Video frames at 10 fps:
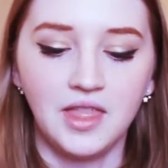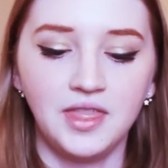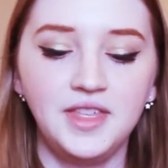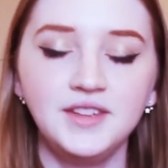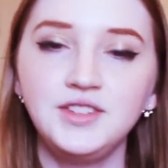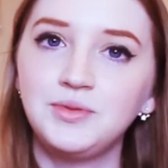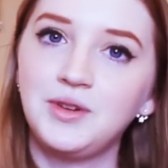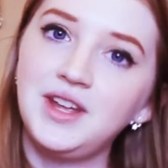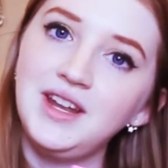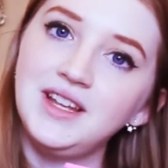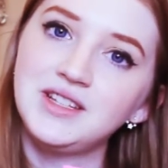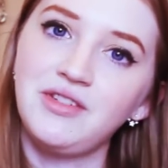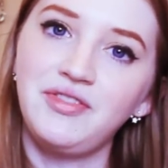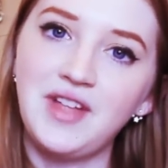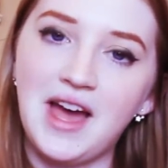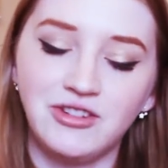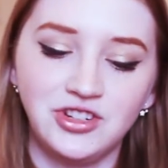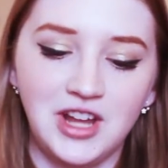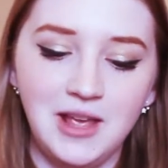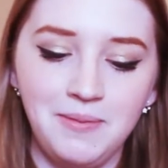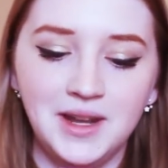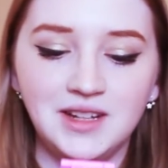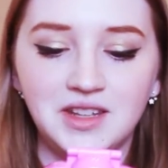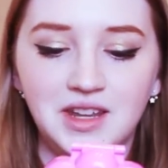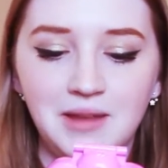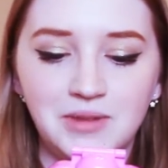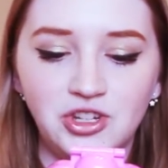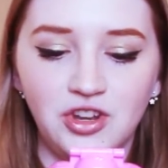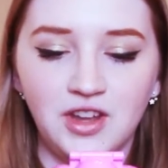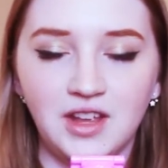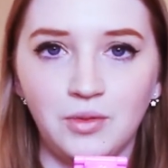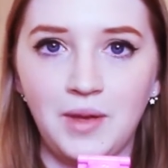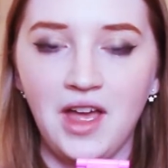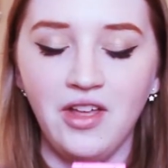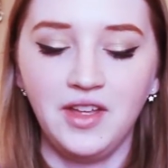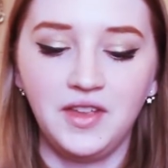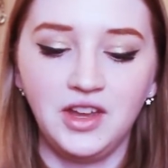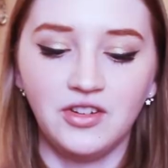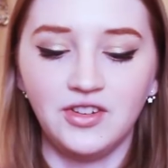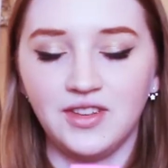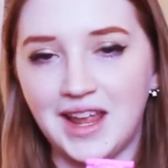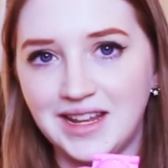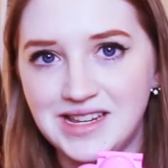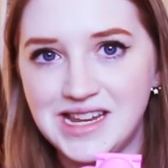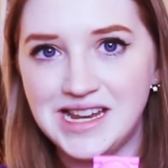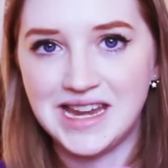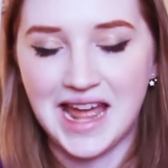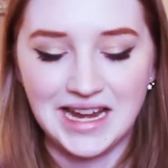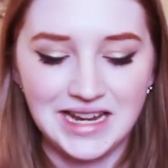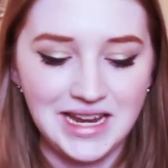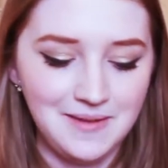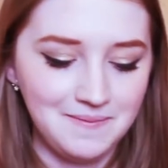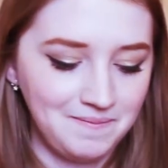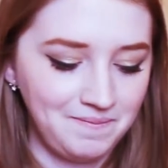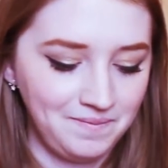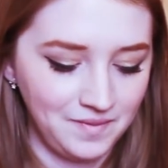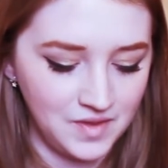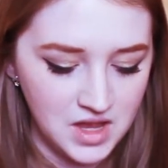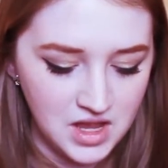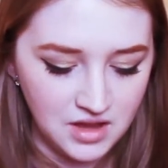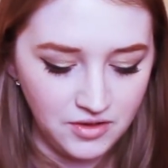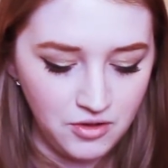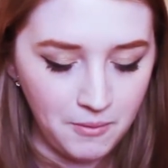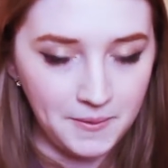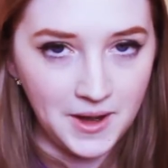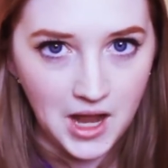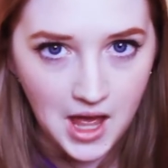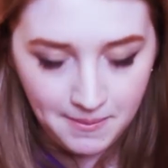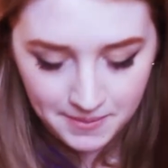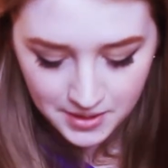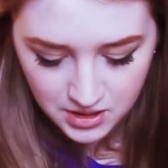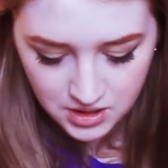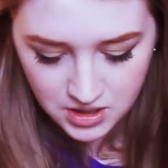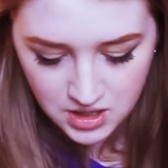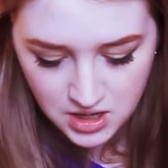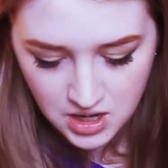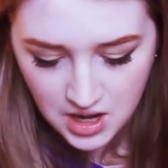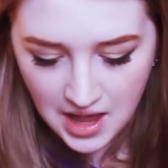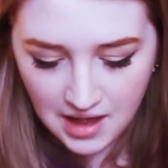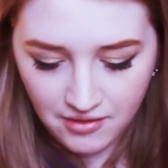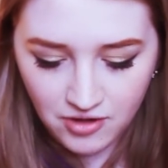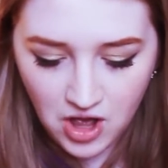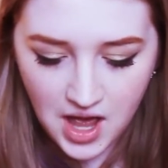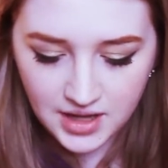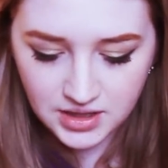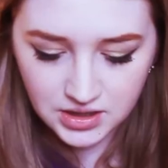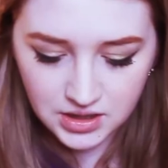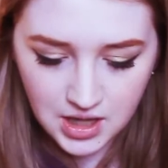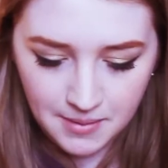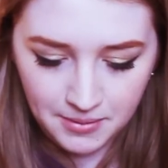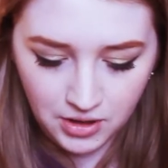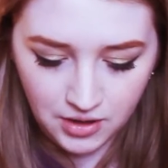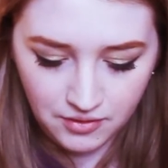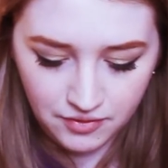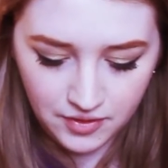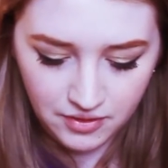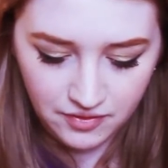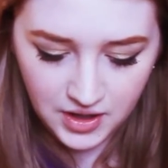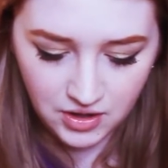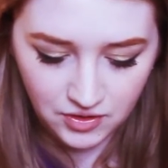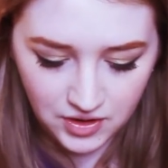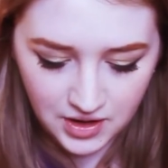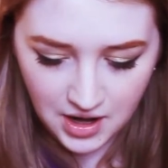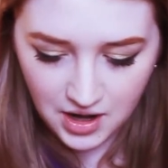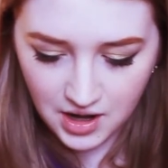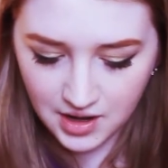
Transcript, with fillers: This one is a flower shape, and it's a deep magenta as well, and the year is 1990. You open it up, I've got a couple of figures in there.